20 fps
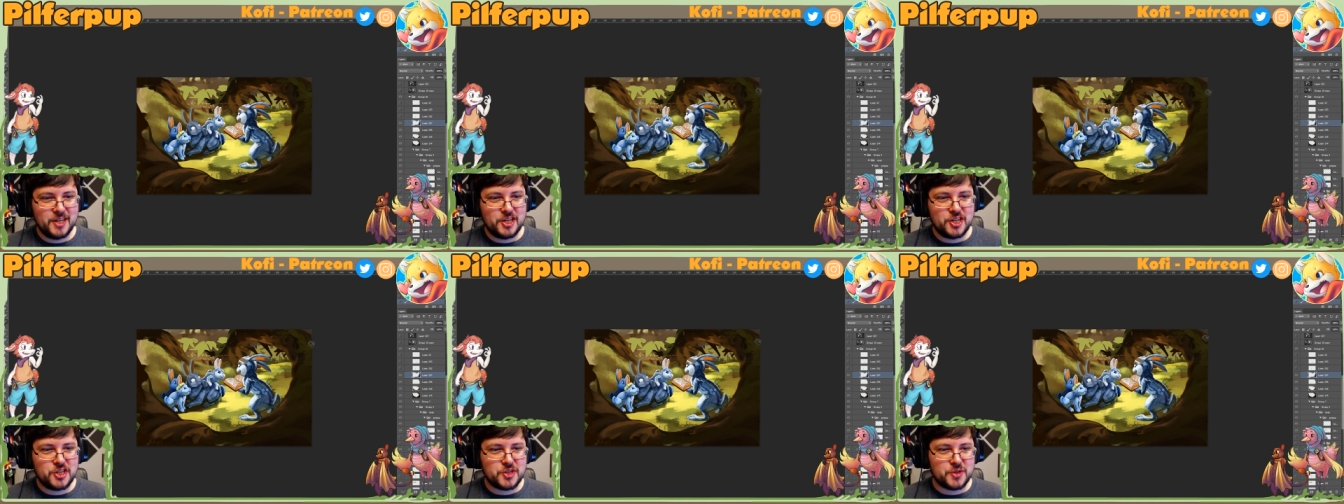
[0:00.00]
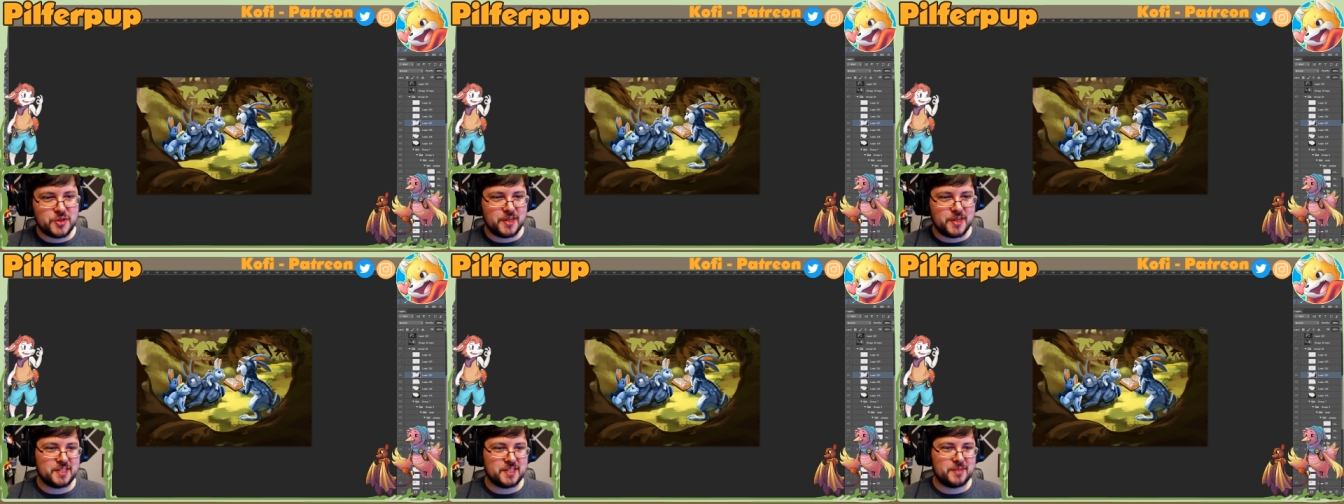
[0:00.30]

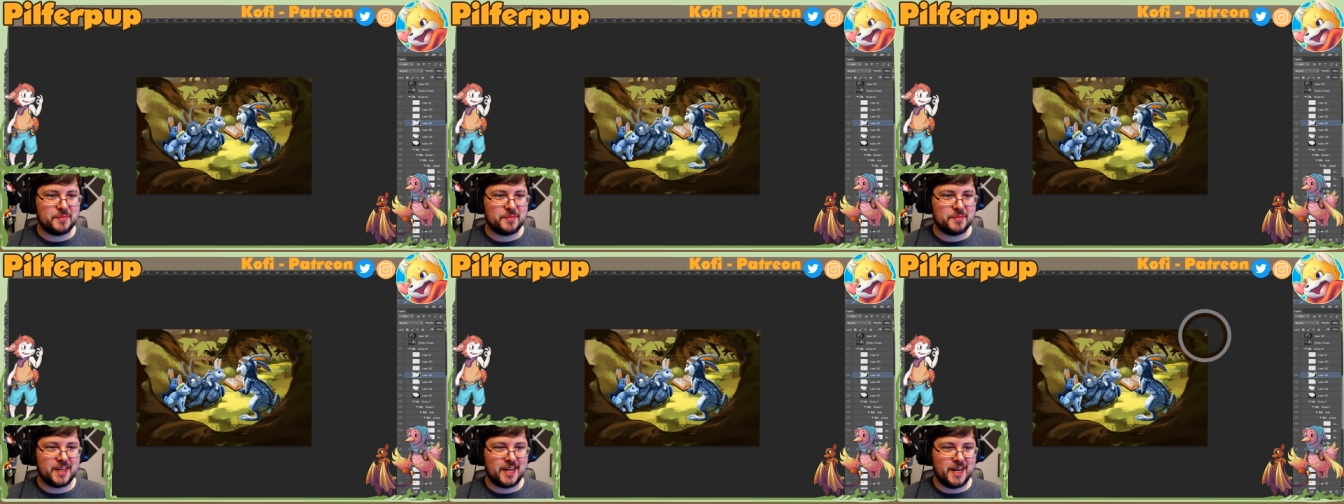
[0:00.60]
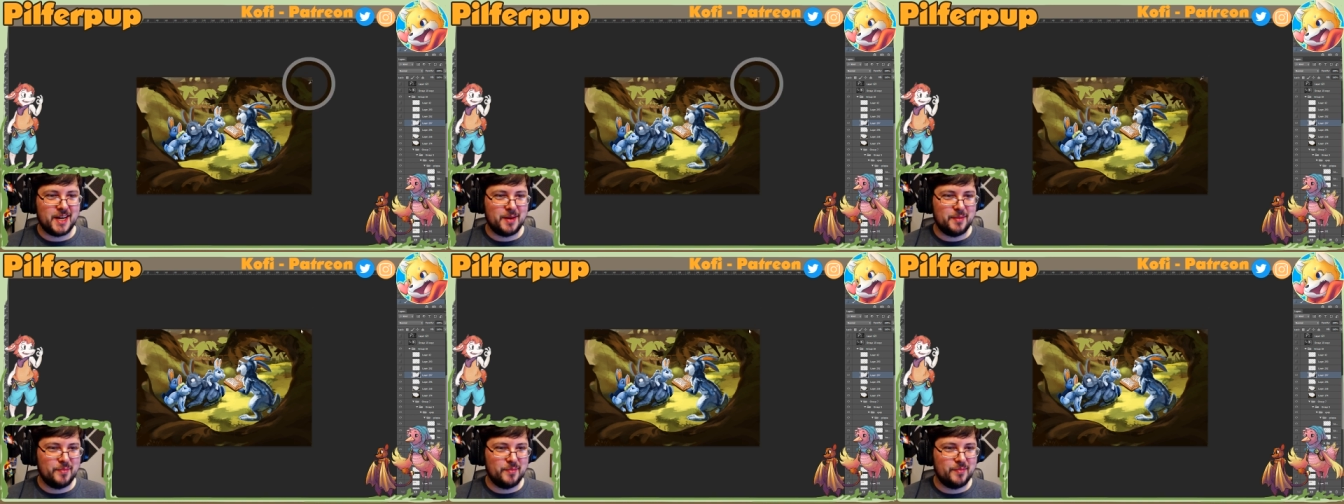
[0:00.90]
trust me,
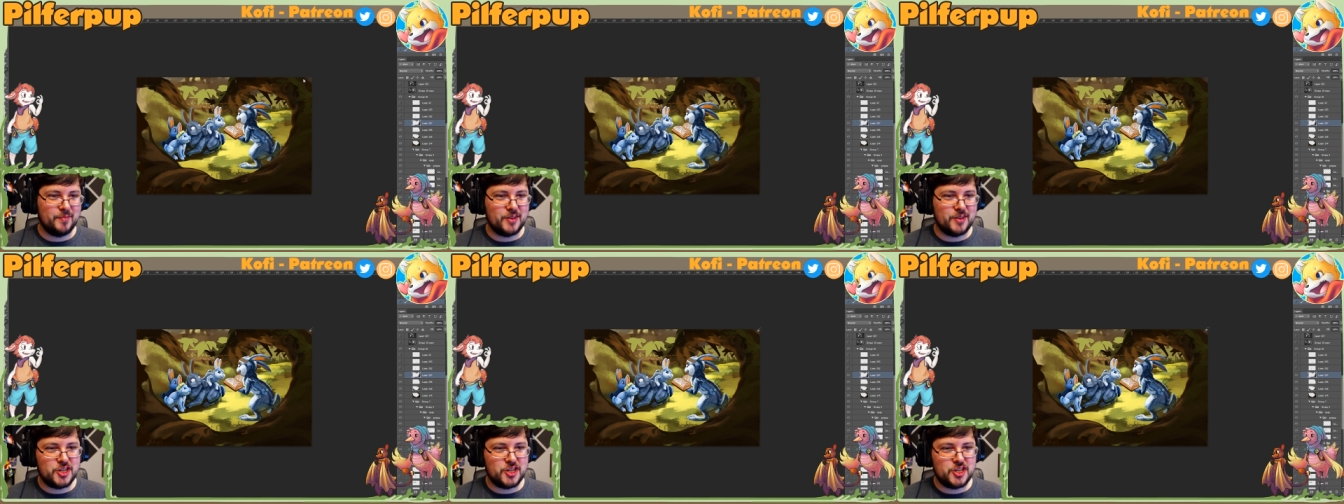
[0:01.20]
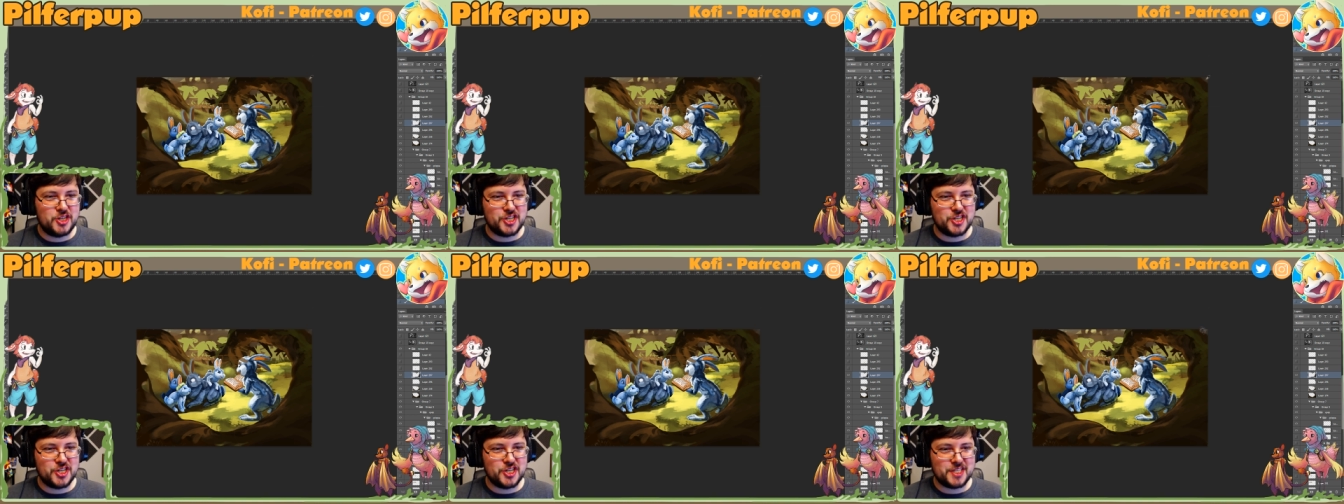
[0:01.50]
I'm
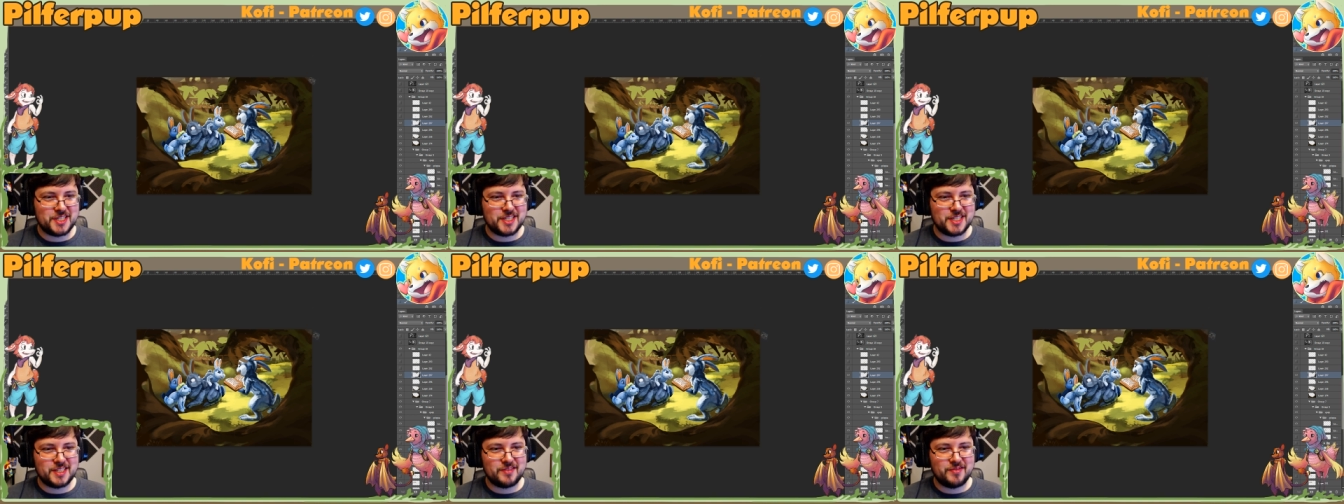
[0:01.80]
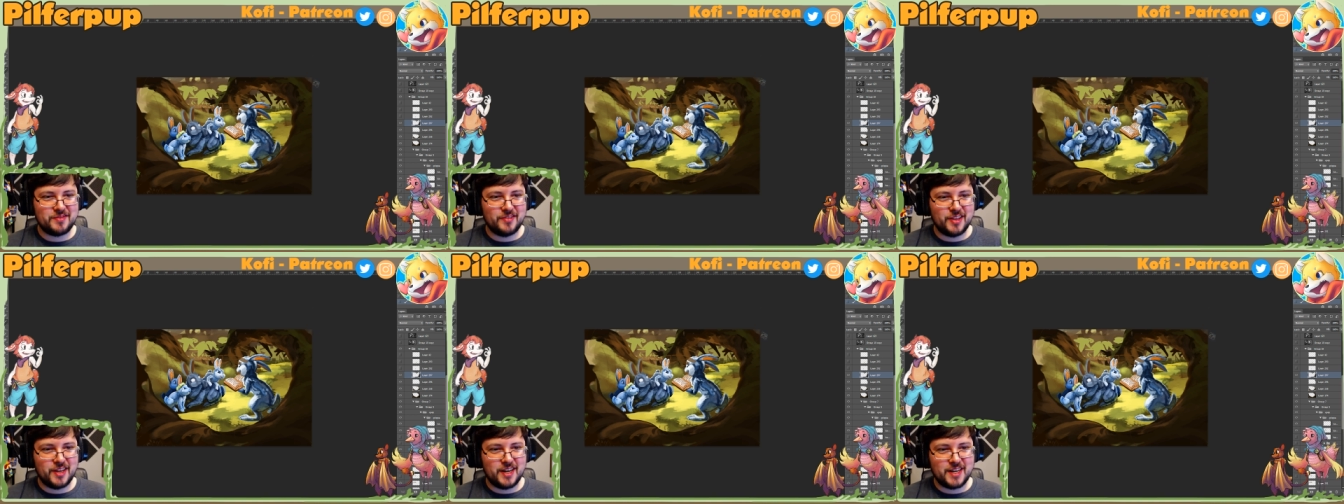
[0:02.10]
just as
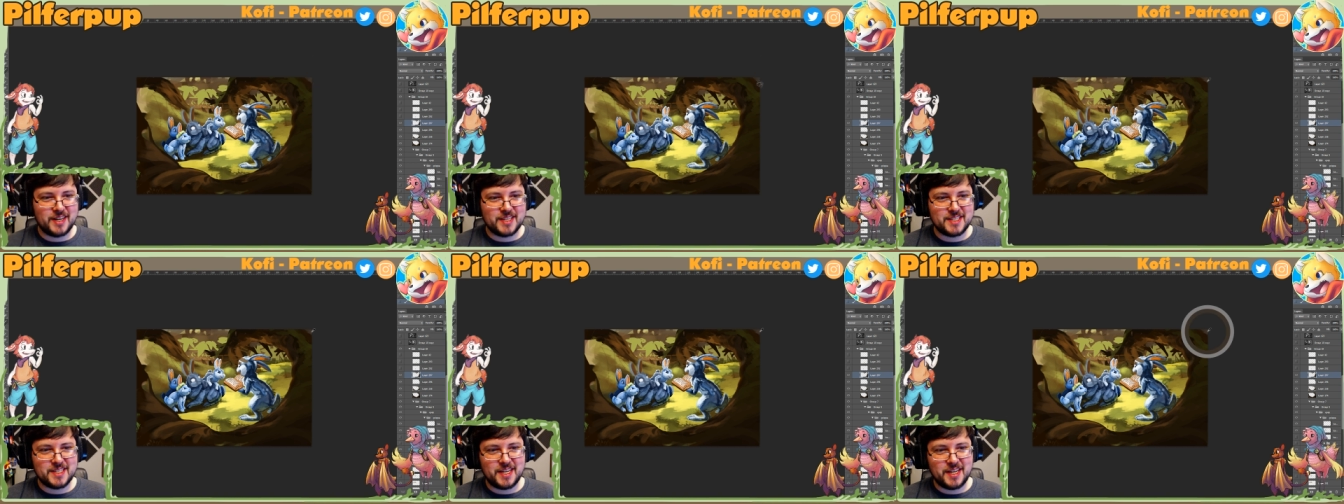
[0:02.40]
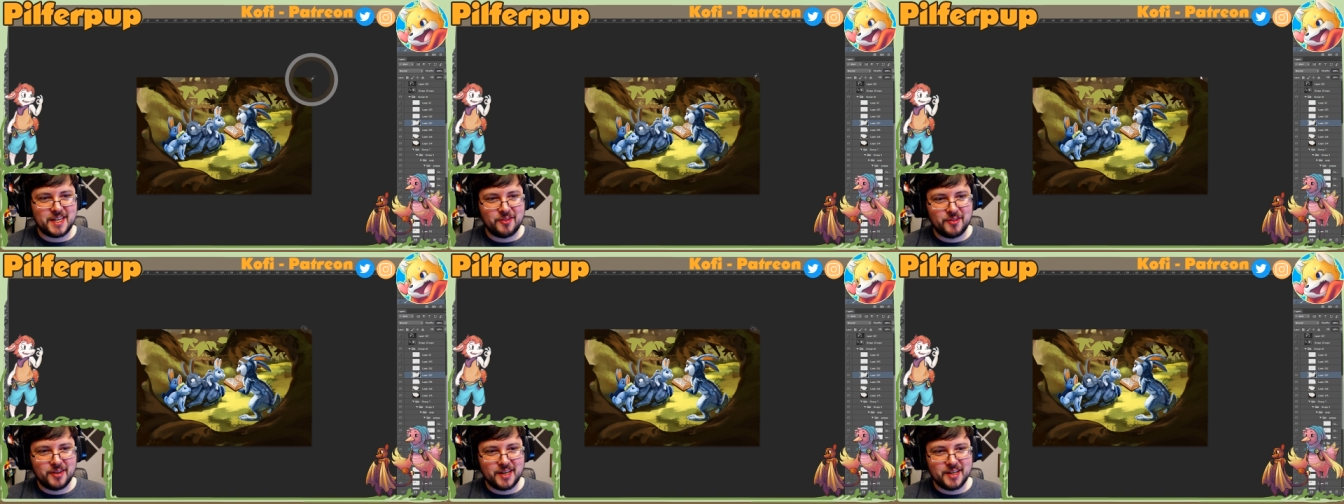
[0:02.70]
flawed as
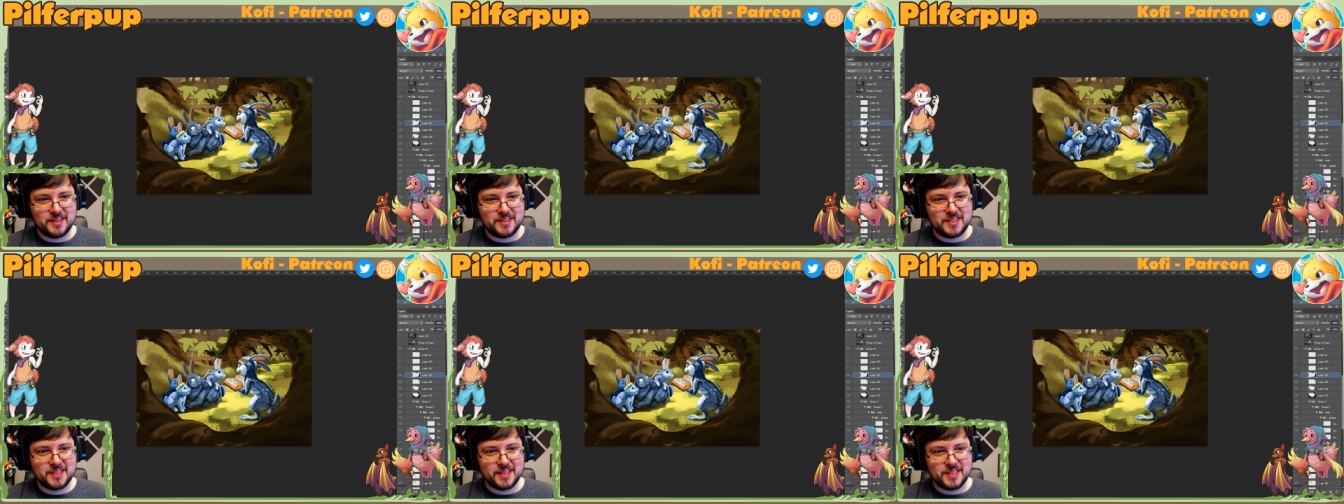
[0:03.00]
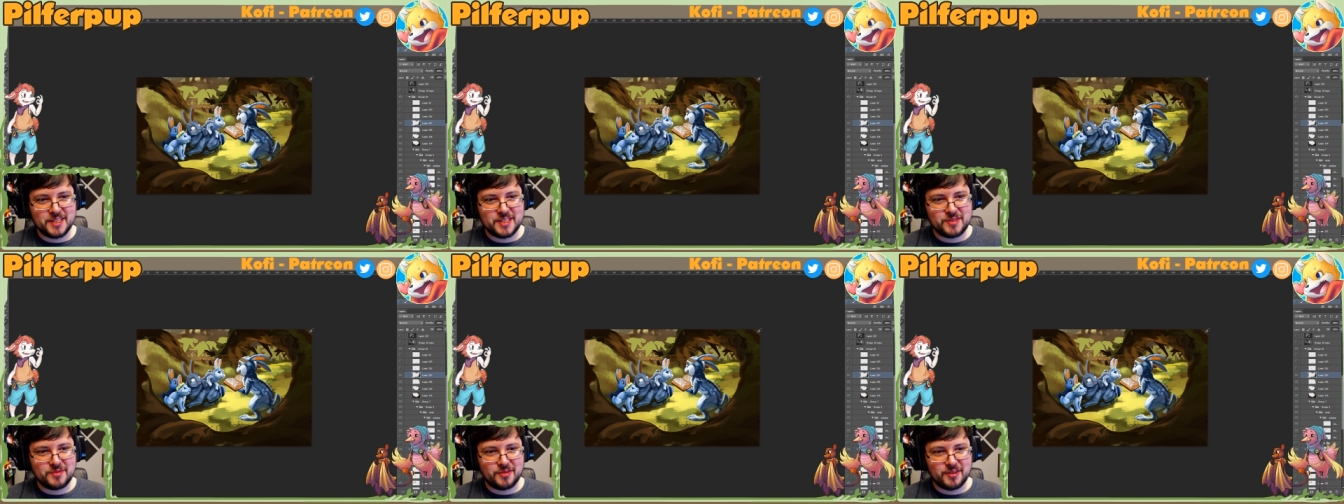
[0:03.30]
anyone else in
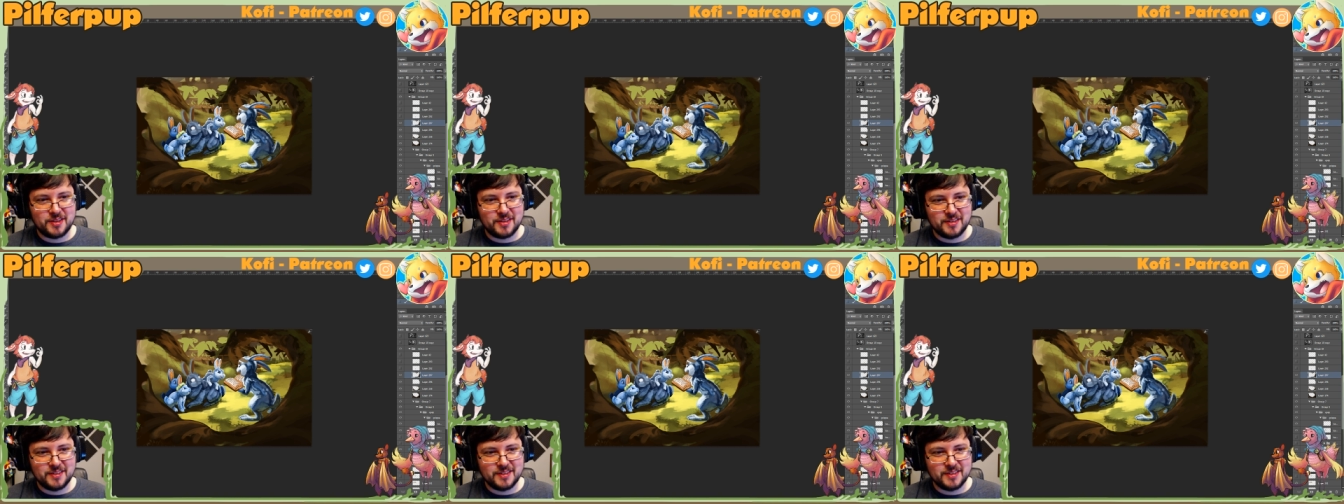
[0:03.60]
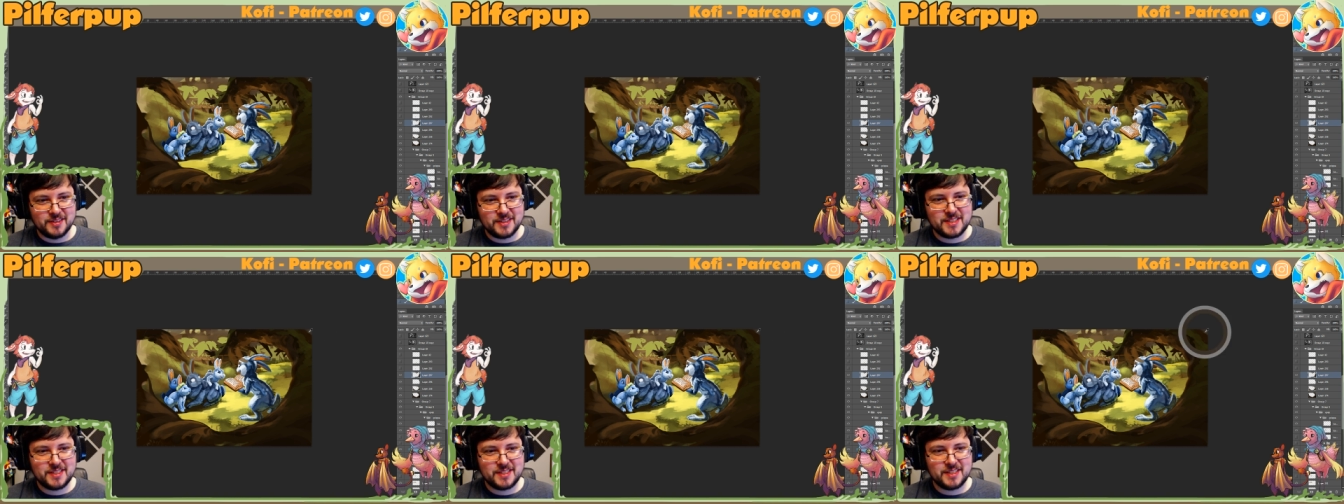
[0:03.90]
this
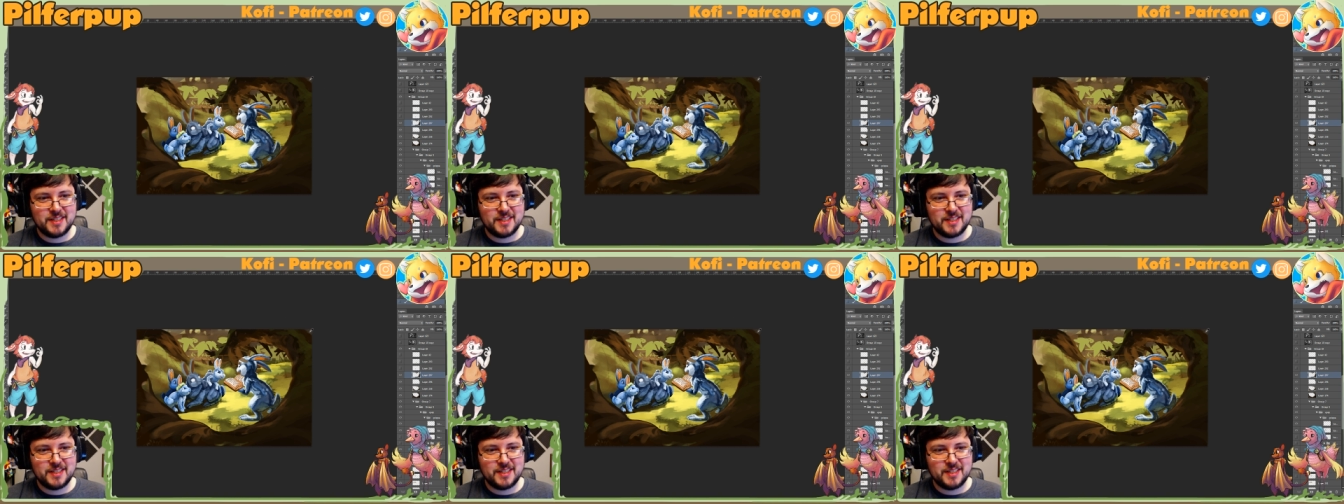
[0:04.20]
world.